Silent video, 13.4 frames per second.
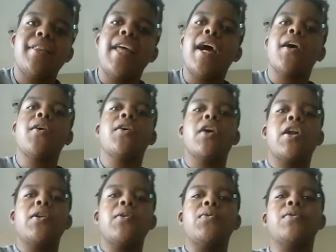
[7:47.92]
that
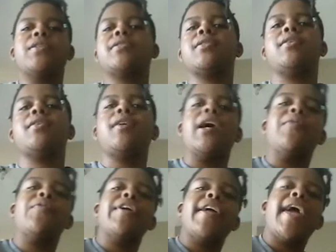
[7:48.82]
concludes
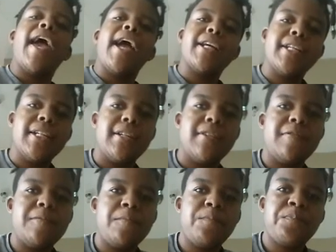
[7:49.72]
our reaction
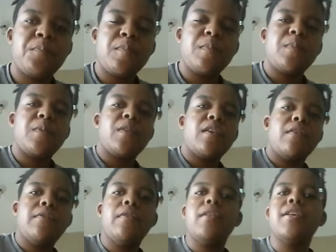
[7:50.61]

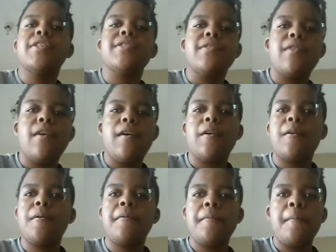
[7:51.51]
for this
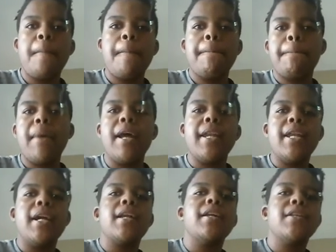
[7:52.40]
song by
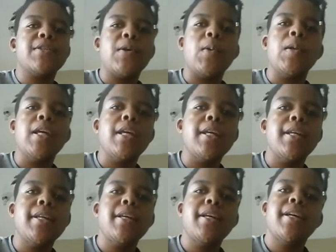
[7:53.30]
Nick Natoli
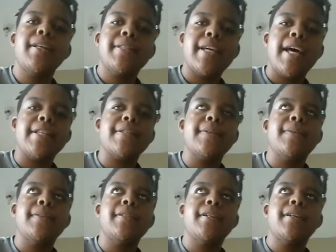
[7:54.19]

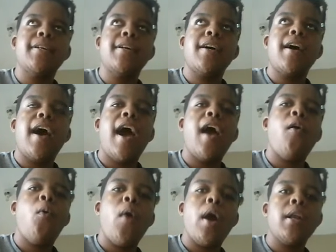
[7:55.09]
titled I
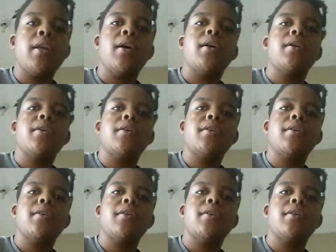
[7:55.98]
Wonder.